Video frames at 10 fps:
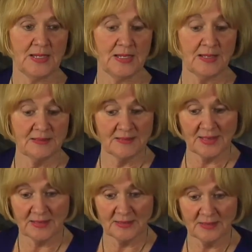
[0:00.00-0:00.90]
And I
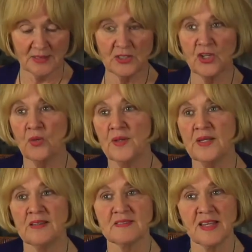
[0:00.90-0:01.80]
said, no one
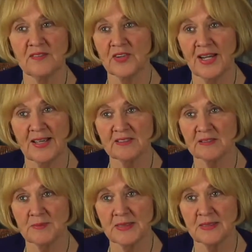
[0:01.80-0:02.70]
has ever
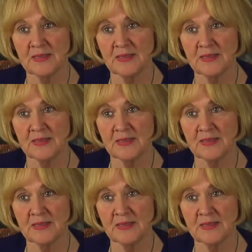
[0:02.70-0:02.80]
asked me